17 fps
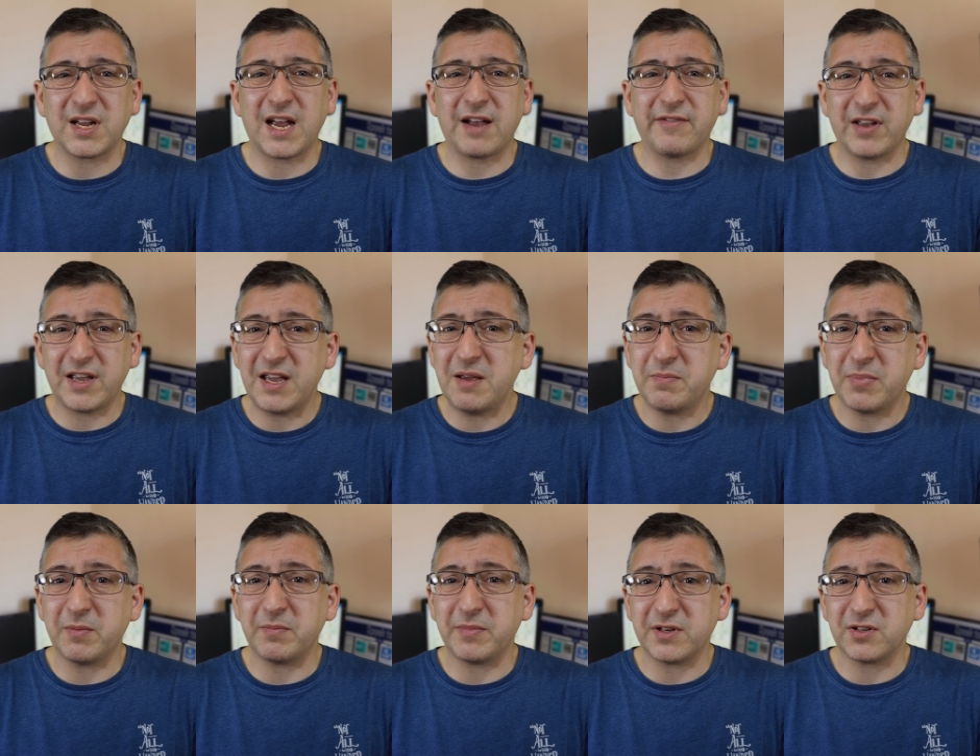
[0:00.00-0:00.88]
to have a heat
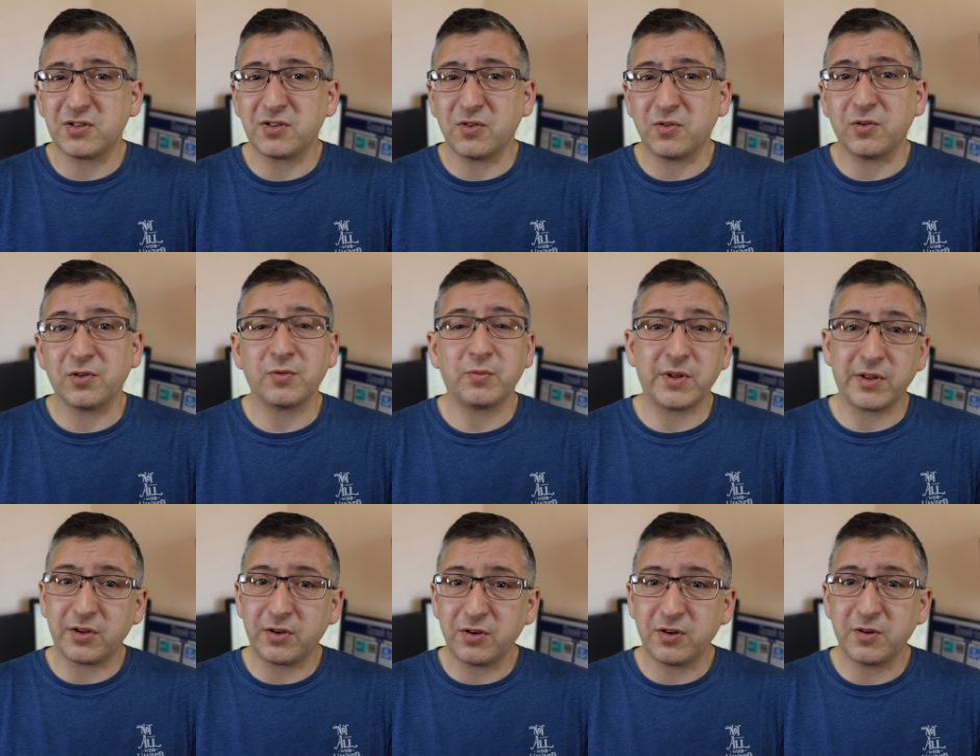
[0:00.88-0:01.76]
pump installed
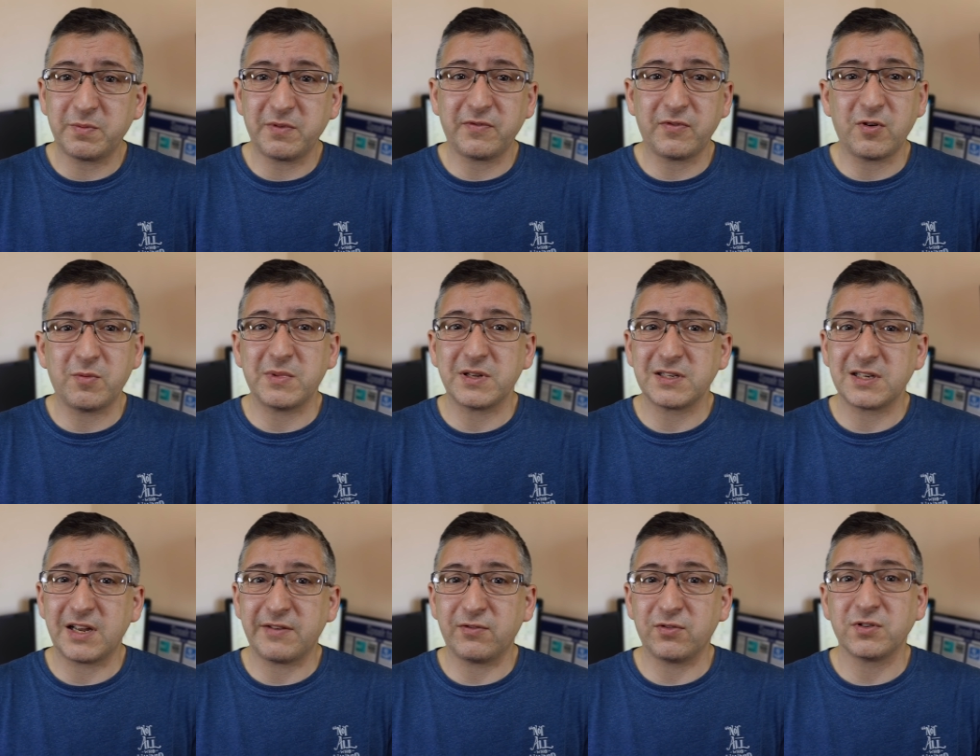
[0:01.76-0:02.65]
with good performance
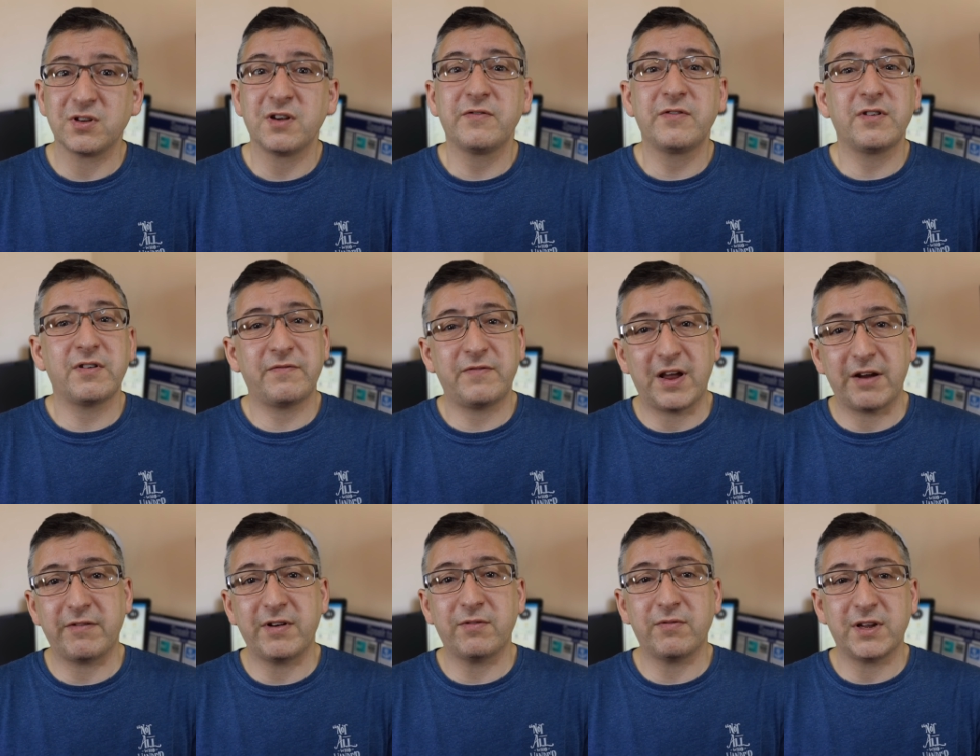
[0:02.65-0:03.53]
levels for a
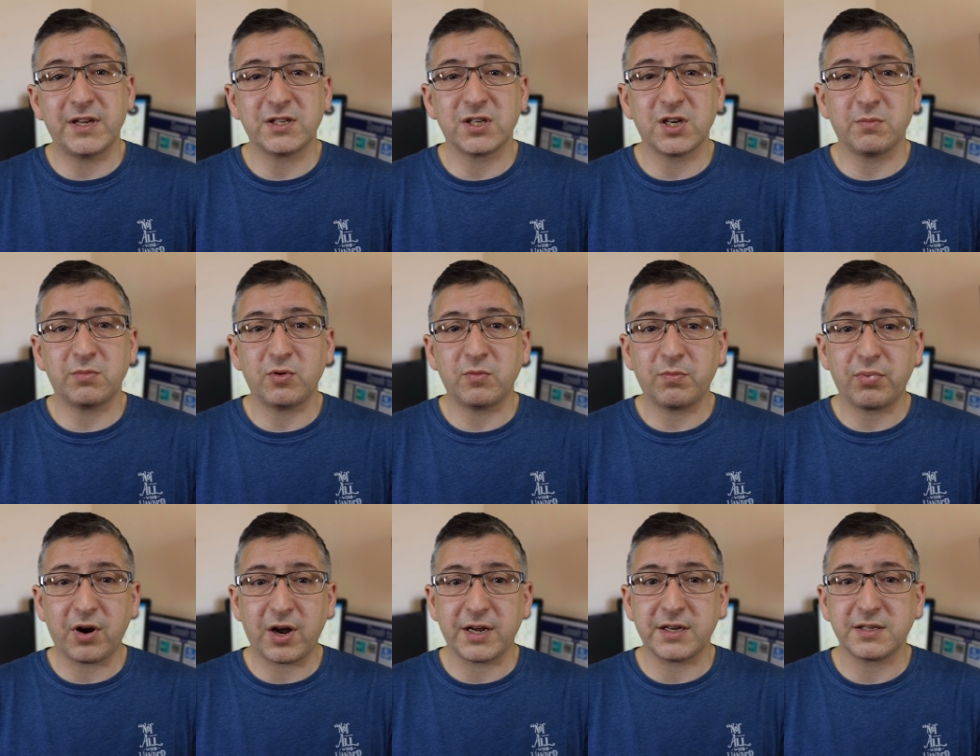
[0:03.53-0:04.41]
very reasonable
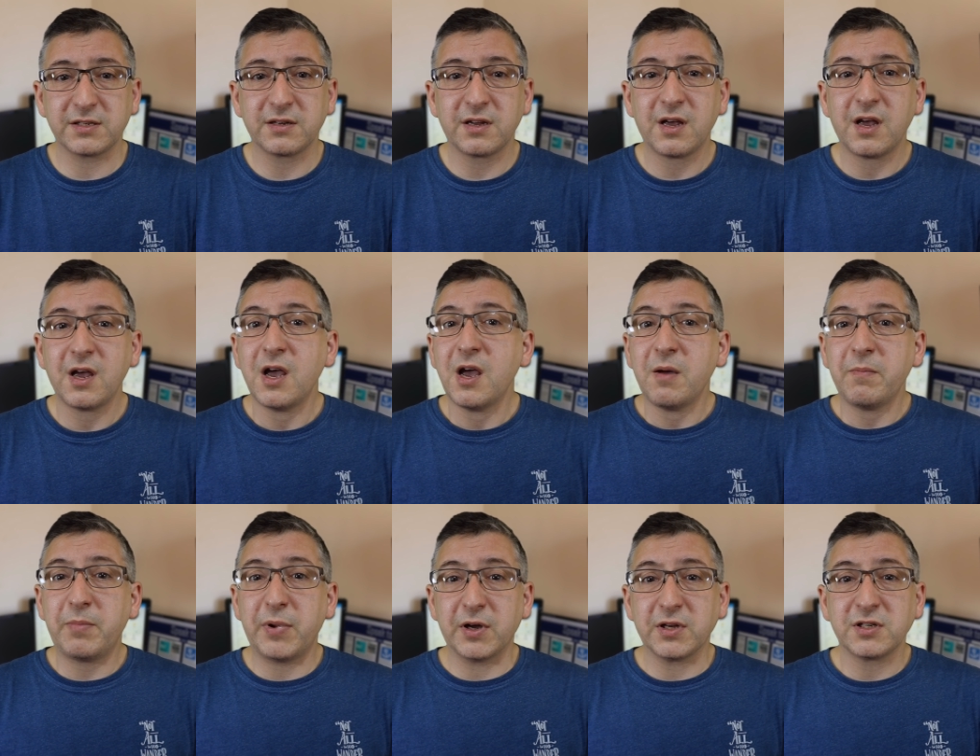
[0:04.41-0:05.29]
price.
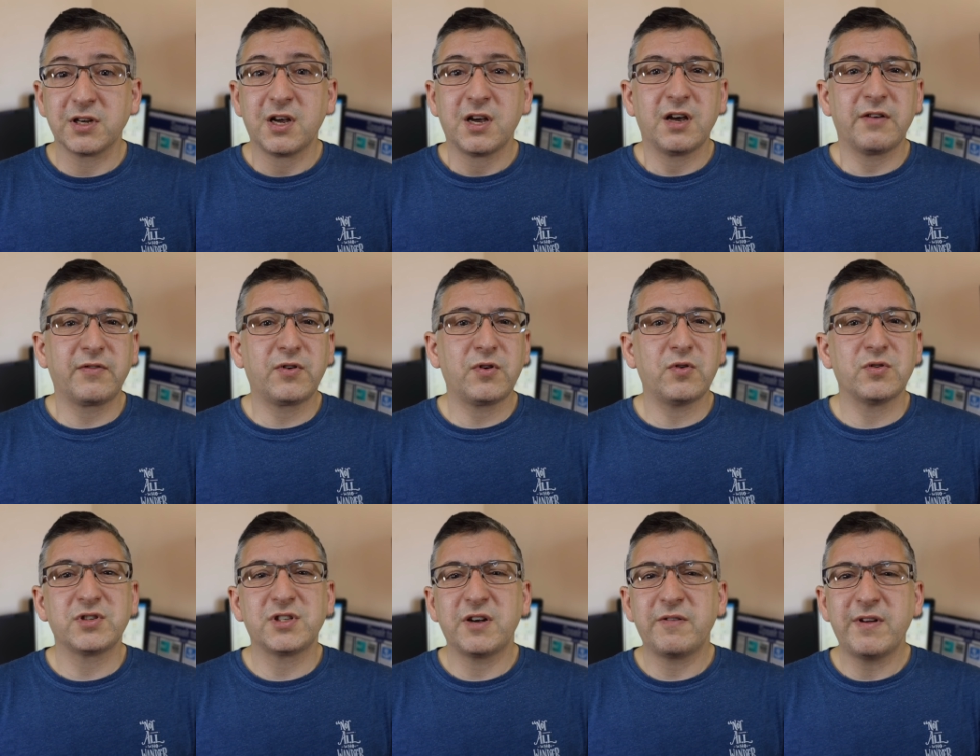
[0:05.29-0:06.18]
But, of
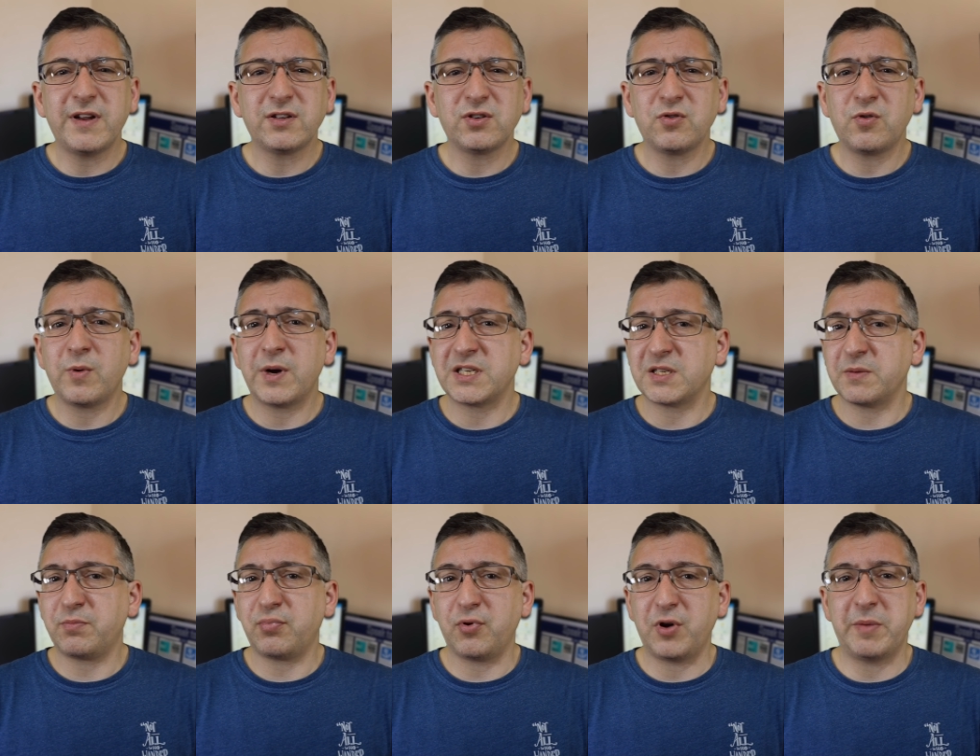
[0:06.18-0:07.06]
course, there is always a
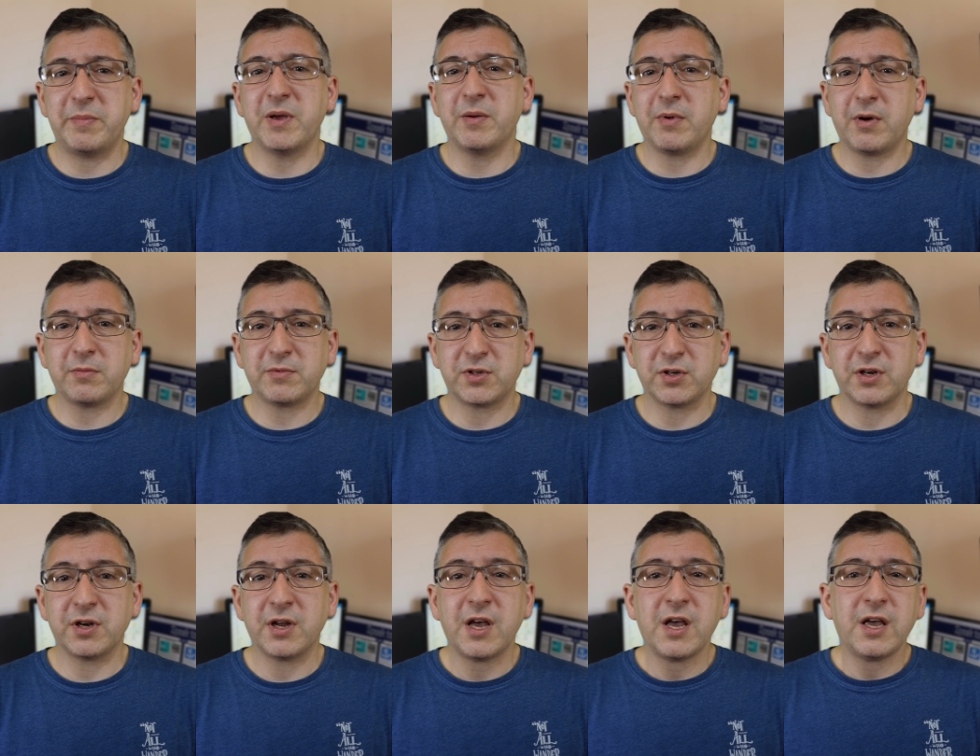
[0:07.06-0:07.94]
premium
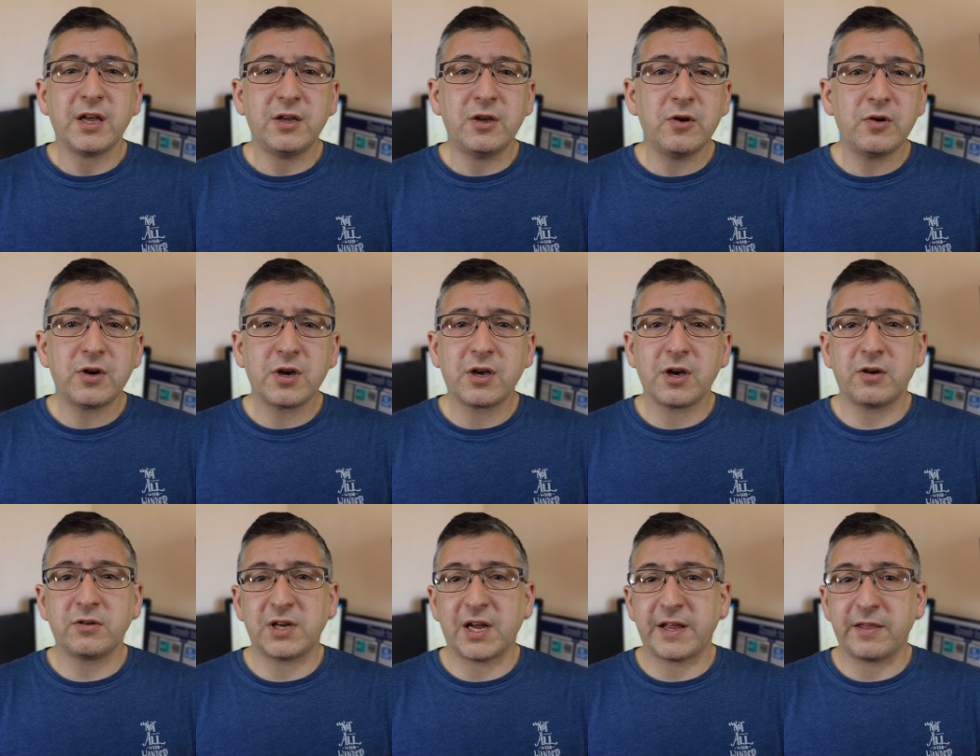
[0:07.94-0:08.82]
option. You could
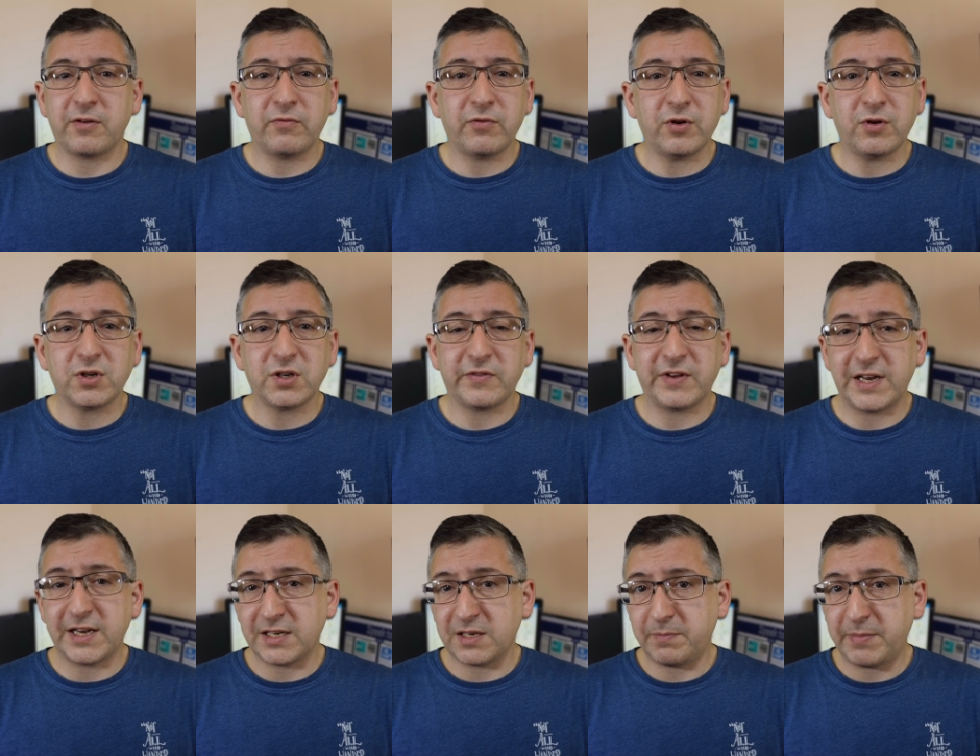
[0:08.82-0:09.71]
go down the route of an
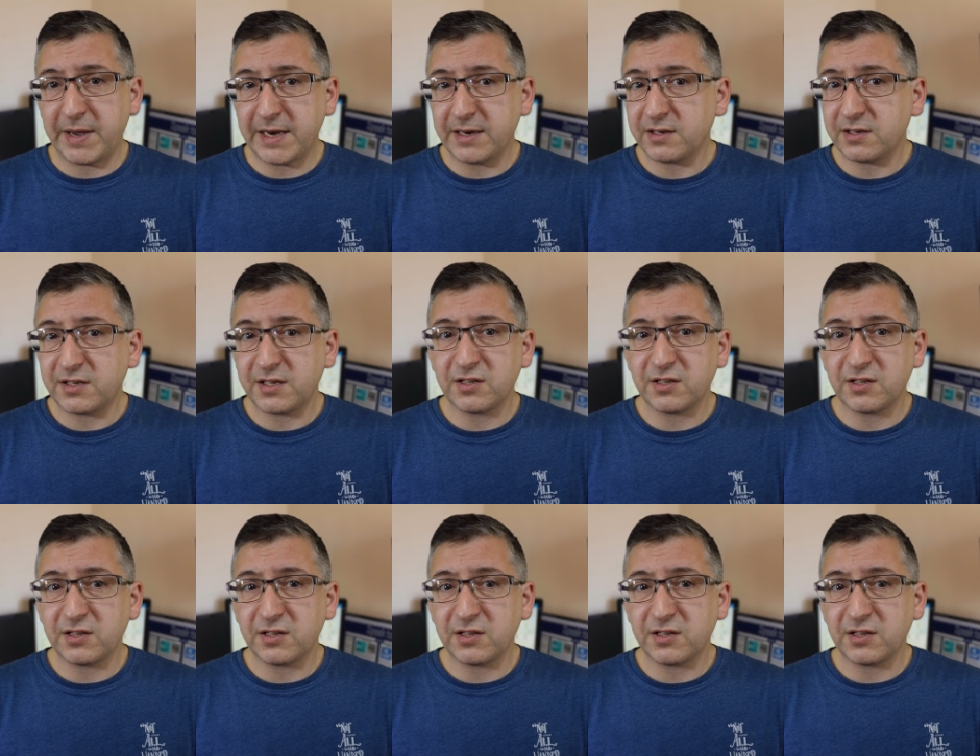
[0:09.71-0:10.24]
independent